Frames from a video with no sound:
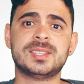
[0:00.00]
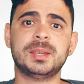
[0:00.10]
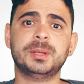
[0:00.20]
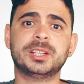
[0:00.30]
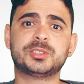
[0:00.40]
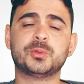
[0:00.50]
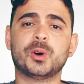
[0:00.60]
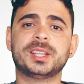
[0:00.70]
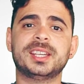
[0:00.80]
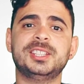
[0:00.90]
Similar to
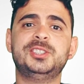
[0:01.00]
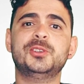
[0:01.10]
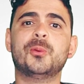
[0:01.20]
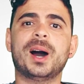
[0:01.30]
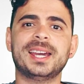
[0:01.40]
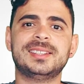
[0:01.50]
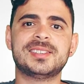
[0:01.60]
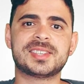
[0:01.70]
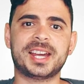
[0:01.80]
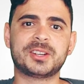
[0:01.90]
other UI
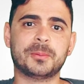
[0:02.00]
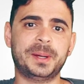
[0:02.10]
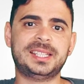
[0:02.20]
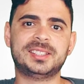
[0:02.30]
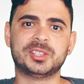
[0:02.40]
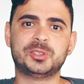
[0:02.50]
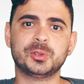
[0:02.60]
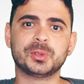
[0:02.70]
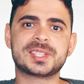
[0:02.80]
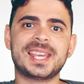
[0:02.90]
design competitor
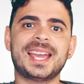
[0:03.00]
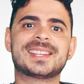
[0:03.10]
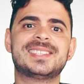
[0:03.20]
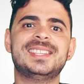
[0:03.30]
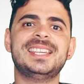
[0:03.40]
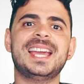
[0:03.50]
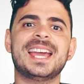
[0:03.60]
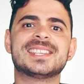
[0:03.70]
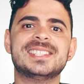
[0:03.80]
tools, XD has